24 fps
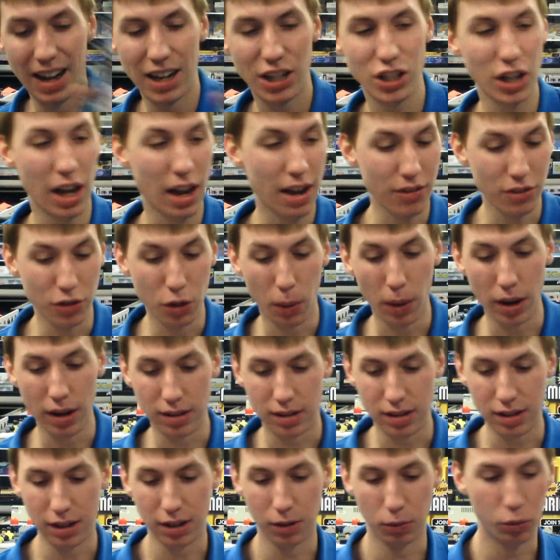Actually, I have no
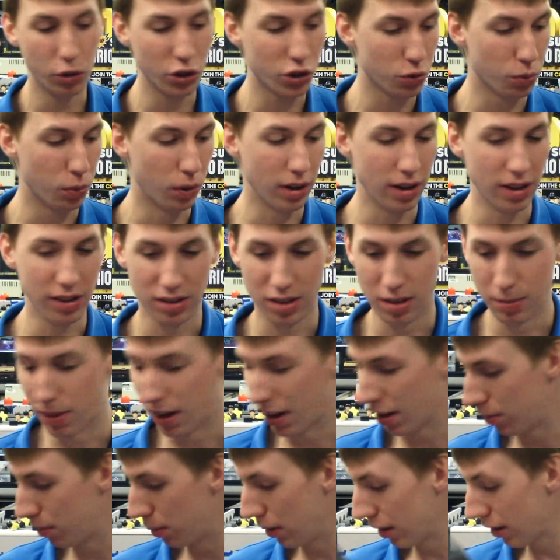idea which one is the
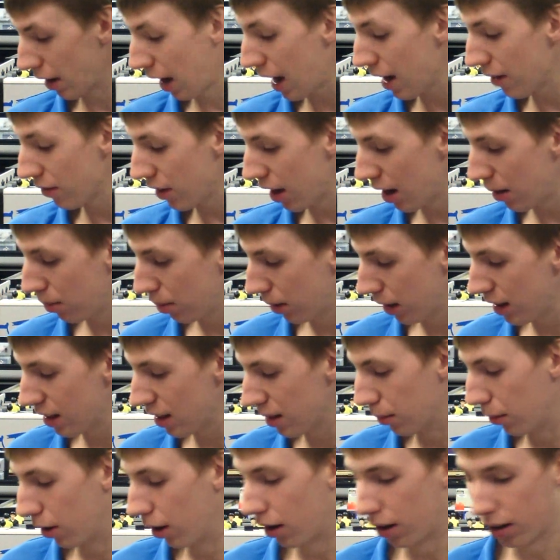best, because I have not
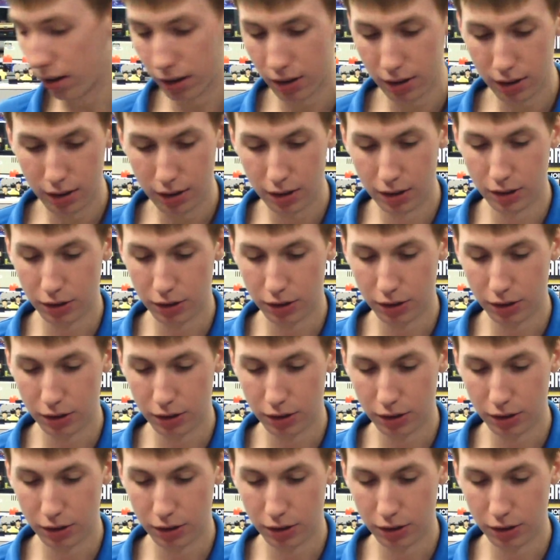played them all,